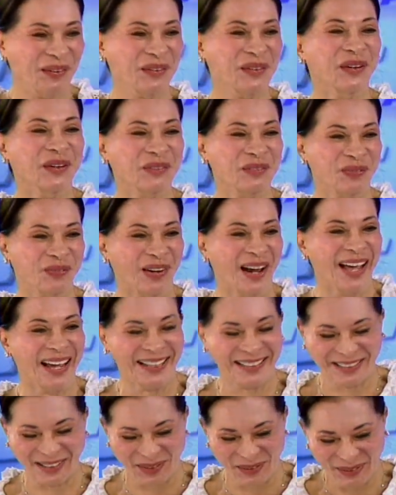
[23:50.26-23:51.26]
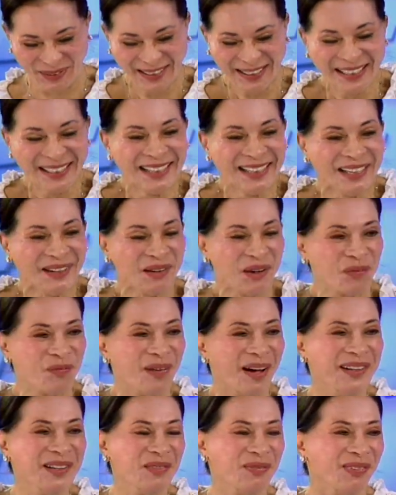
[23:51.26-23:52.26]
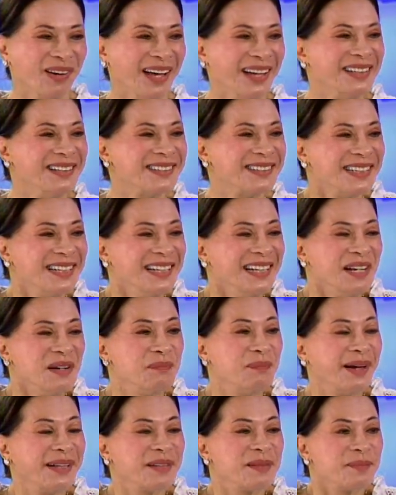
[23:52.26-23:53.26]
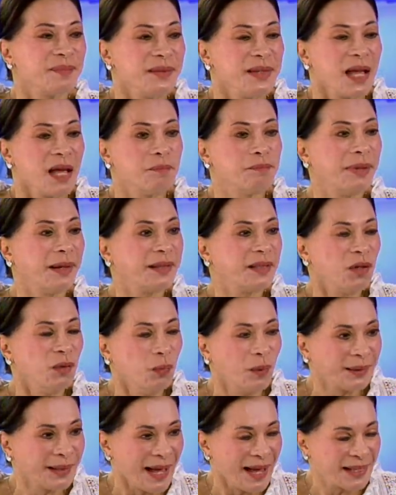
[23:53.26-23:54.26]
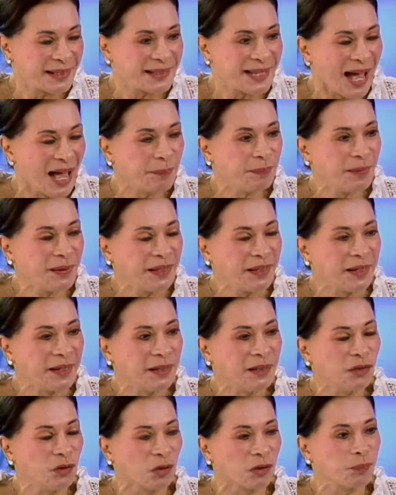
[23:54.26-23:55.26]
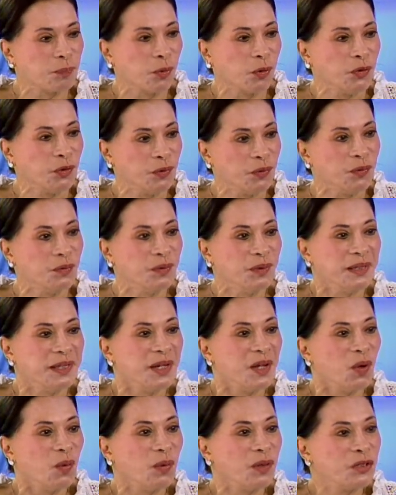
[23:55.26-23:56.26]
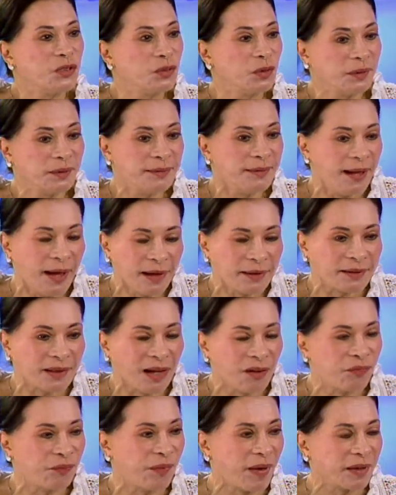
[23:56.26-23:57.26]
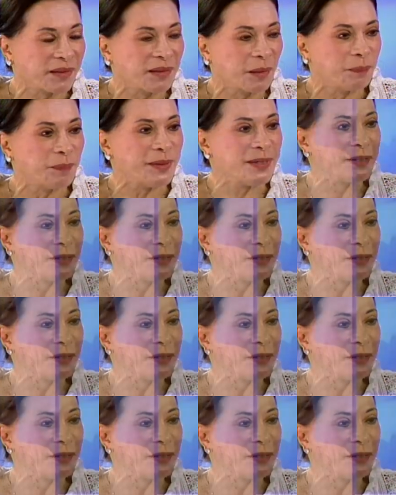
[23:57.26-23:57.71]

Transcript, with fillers: good uh, friends. Go on, go on. We're funny friends. Okay, but, go on. But what is happening in North Borneo should not affect the peace